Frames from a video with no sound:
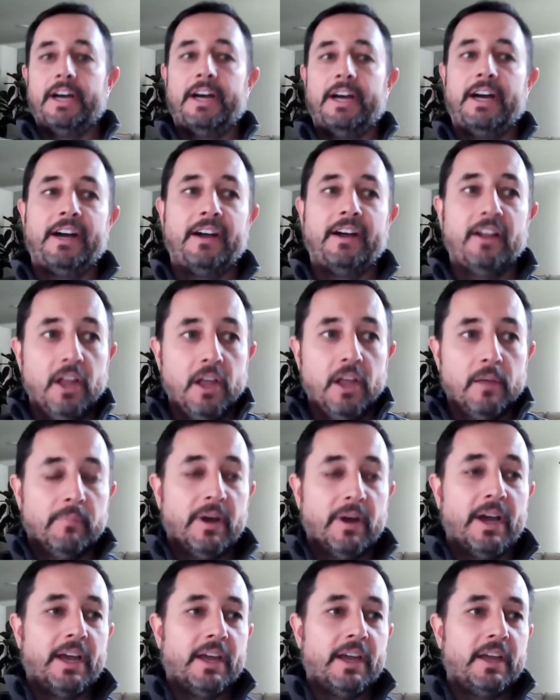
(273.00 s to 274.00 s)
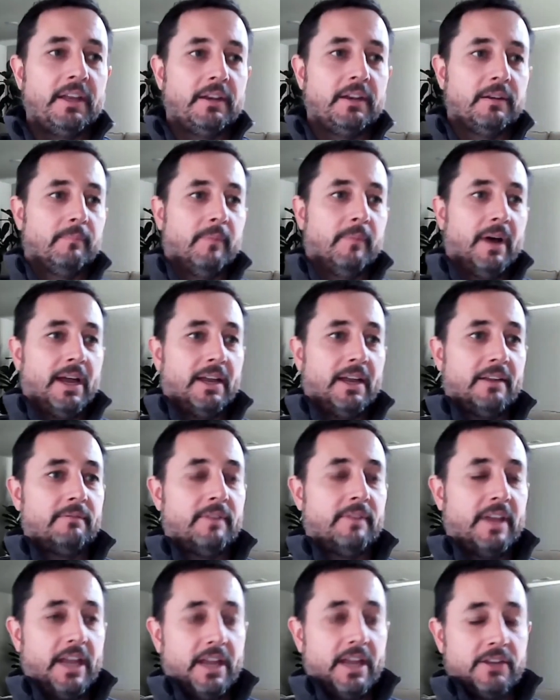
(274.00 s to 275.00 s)
My
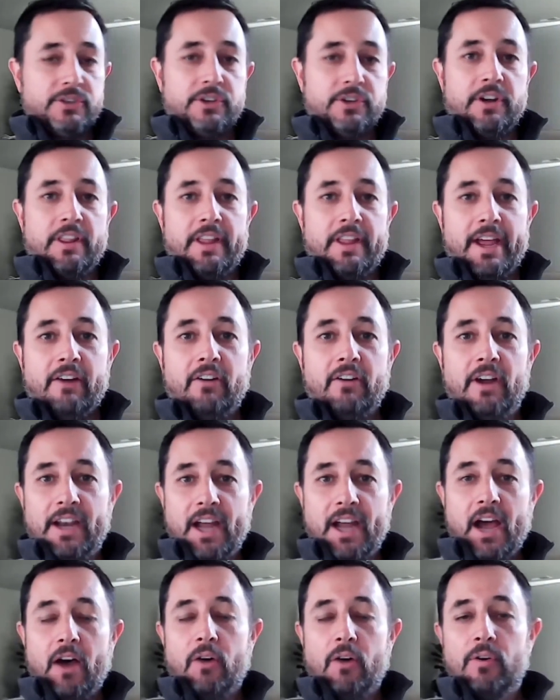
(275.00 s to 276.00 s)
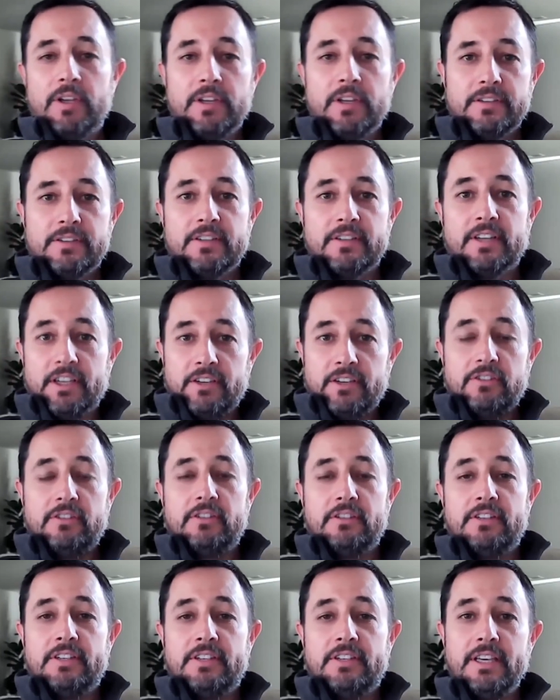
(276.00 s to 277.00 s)
answer to that right now is
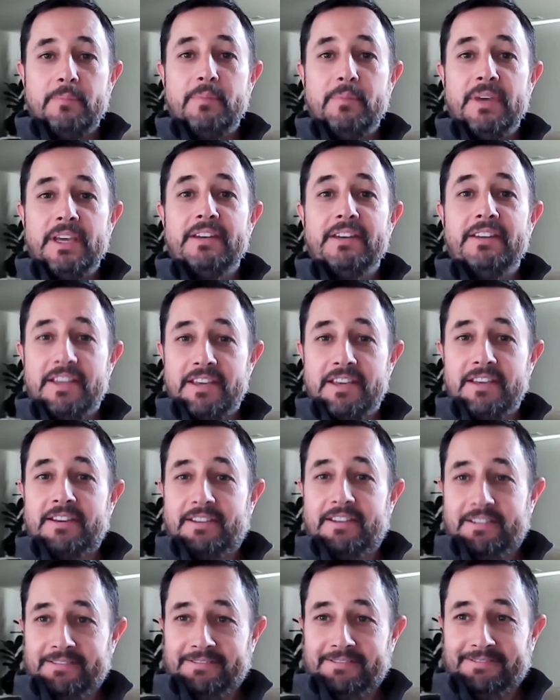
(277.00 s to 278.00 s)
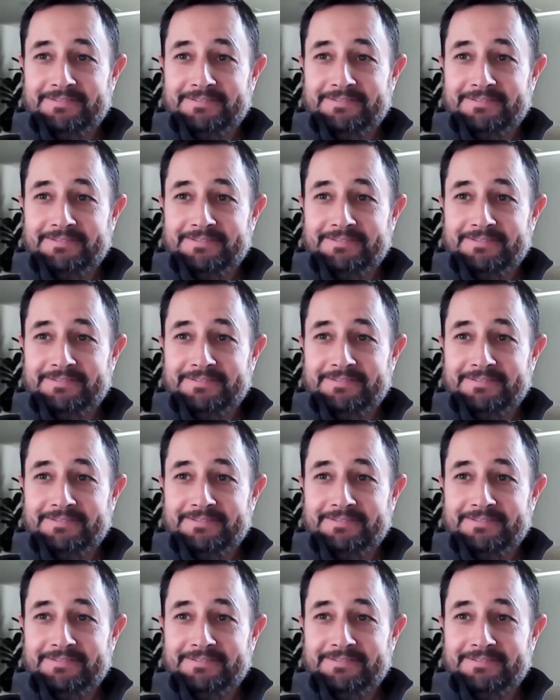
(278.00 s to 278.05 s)
TBD.